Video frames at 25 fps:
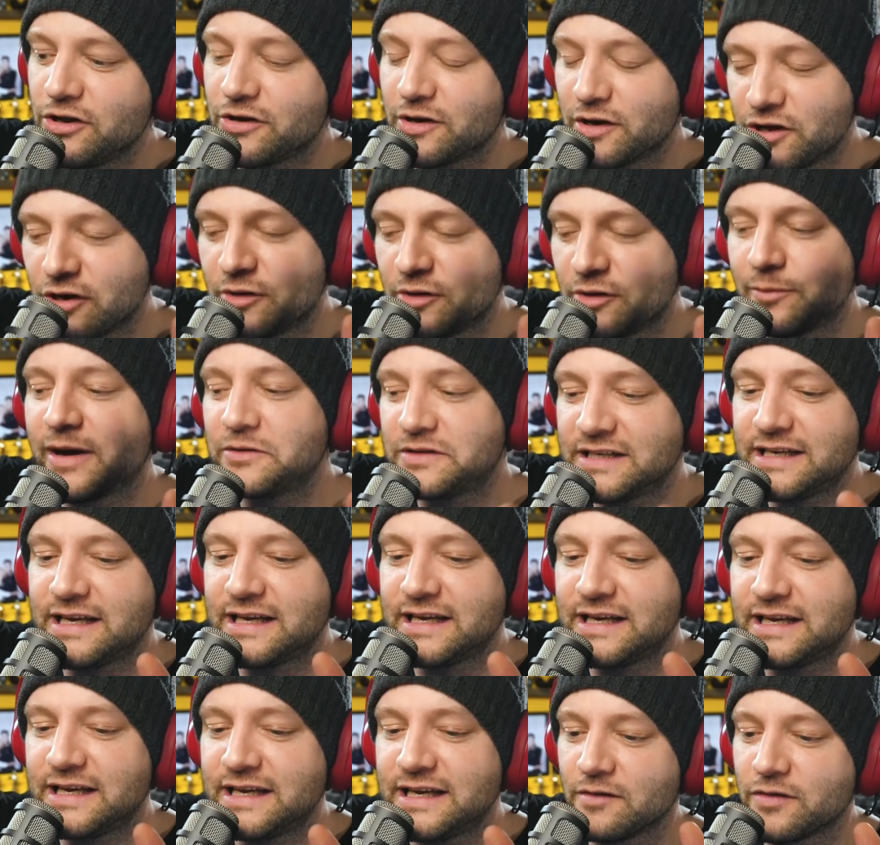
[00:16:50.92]
you know, you're about to get
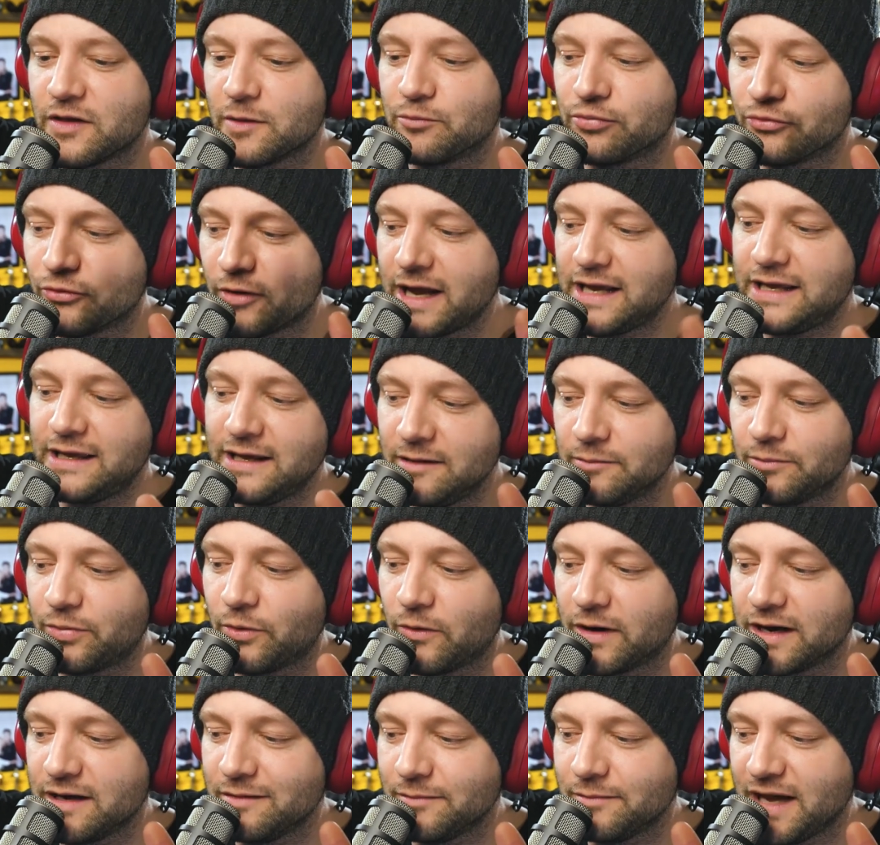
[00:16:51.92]
into the breaking
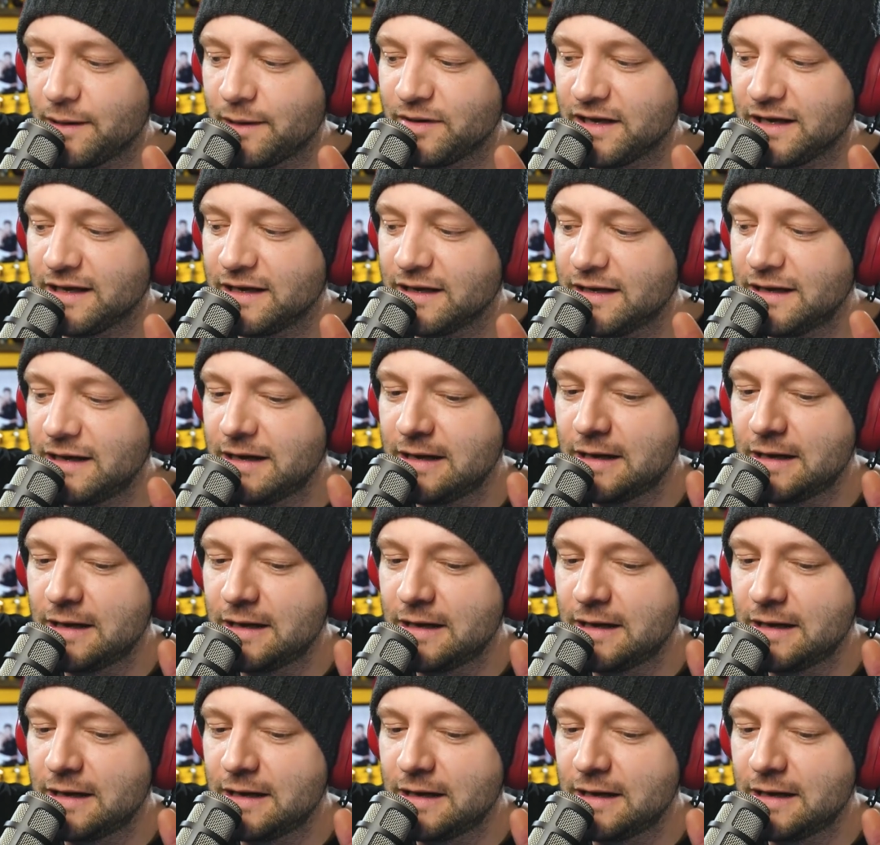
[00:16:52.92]
point maybe,